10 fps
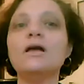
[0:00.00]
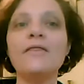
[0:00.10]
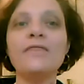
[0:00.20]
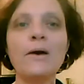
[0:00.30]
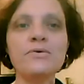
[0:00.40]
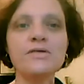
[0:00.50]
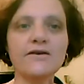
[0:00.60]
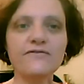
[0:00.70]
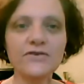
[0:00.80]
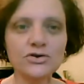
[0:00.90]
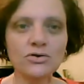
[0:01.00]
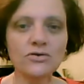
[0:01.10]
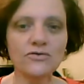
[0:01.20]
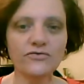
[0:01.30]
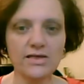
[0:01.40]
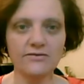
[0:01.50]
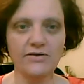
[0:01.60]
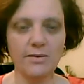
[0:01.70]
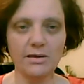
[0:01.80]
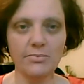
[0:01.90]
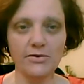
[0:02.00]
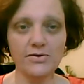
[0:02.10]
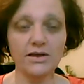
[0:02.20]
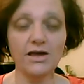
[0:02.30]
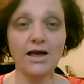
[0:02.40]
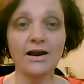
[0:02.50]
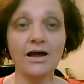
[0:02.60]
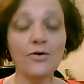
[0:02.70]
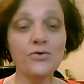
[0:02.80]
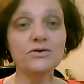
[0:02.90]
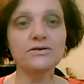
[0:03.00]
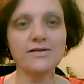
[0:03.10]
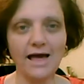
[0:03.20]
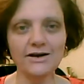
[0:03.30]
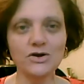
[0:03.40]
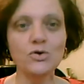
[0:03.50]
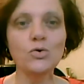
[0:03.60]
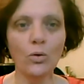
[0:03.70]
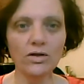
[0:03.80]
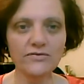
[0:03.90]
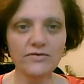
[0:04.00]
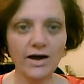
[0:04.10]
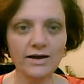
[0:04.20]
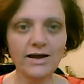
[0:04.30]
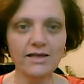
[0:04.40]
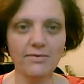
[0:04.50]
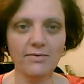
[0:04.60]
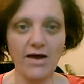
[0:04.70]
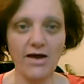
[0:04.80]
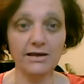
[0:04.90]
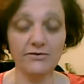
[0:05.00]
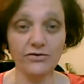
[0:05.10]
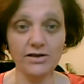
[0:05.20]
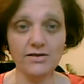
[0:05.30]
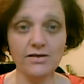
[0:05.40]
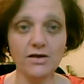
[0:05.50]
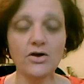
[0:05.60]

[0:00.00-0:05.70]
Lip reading: And that was the official friends and family policy. And I also decided who qualified as my family and friends.